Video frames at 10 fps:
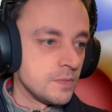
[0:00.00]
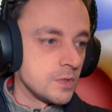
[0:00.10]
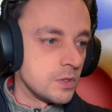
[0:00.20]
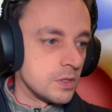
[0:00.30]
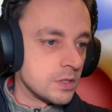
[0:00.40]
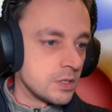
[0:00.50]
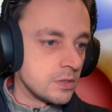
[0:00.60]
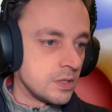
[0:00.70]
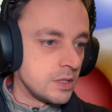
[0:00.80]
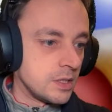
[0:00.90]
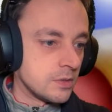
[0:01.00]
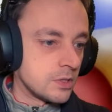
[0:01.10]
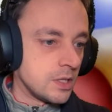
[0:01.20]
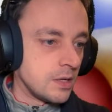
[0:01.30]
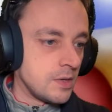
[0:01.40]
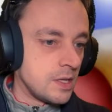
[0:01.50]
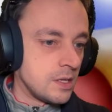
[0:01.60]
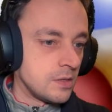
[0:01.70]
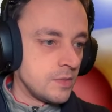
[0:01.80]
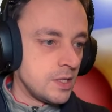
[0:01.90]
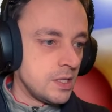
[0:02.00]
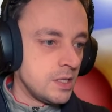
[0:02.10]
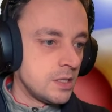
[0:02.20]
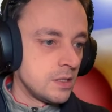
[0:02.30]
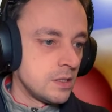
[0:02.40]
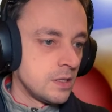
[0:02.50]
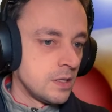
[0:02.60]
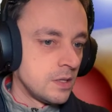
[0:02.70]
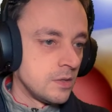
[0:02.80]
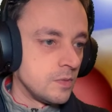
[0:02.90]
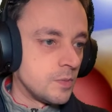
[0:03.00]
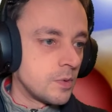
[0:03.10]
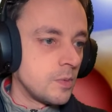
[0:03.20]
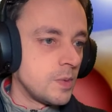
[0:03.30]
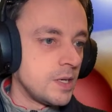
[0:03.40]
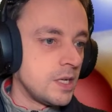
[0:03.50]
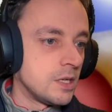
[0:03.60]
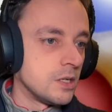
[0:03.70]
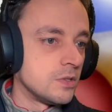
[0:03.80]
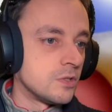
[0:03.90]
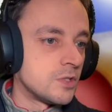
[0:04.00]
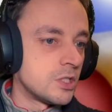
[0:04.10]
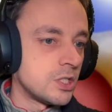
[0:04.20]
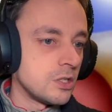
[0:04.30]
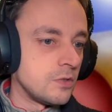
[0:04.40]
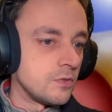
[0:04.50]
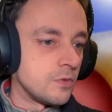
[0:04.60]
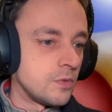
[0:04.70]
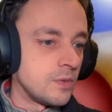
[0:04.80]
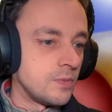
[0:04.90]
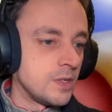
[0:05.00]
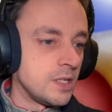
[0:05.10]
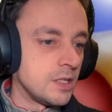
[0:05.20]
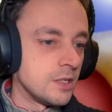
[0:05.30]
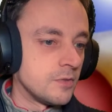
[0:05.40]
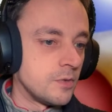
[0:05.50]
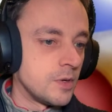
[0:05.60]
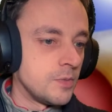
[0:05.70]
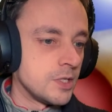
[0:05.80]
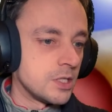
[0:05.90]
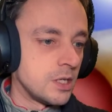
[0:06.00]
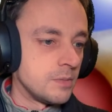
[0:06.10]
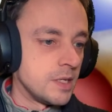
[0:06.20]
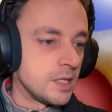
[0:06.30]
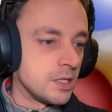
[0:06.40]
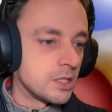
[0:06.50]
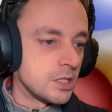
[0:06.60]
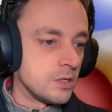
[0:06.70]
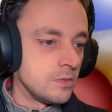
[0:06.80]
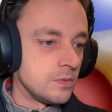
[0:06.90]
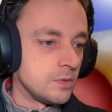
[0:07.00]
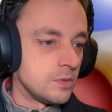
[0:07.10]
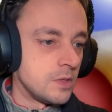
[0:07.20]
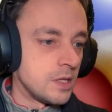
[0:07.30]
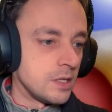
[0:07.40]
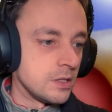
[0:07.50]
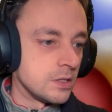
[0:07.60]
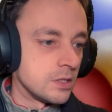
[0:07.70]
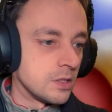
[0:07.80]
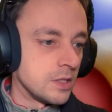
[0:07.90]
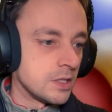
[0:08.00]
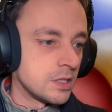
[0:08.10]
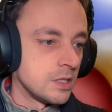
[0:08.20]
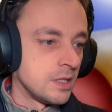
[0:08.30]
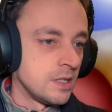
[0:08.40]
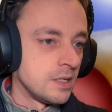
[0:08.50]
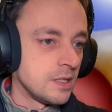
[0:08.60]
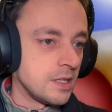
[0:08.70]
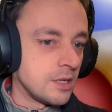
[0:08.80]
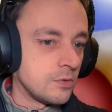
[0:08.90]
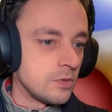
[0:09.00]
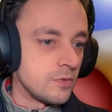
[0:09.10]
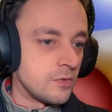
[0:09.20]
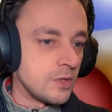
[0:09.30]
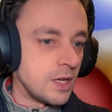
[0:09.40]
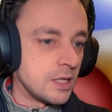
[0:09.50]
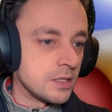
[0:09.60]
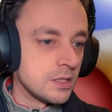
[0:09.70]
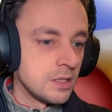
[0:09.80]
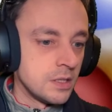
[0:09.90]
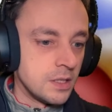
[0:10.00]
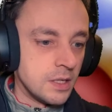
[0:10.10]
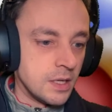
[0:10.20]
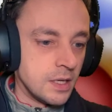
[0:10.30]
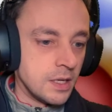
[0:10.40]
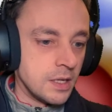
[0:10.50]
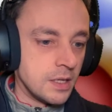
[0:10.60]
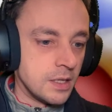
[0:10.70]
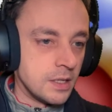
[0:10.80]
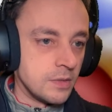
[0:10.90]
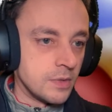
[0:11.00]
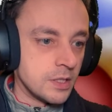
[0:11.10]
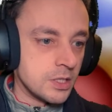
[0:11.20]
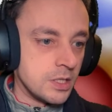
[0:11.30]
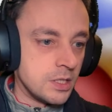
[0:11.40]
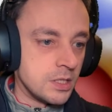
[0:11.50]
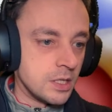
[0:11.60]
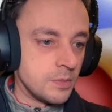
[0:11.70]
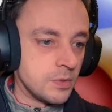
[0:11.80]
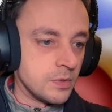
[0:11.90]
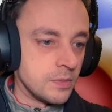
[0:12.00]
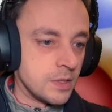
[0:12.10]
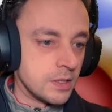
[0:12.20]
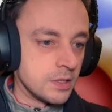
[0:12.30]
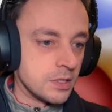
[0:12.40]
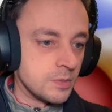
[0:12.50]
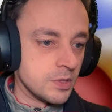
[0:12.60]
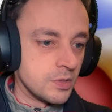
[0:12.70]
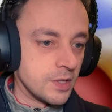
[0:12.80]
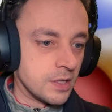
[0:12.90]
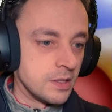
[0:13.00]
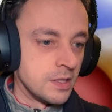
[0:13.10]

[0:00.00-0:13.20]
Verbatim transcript: All right, so is there anything else down here that we need? We probably need loads of stone for when we start making stone things. So let's get all of that, and we'll actually need to teleport them there because it's much quicker.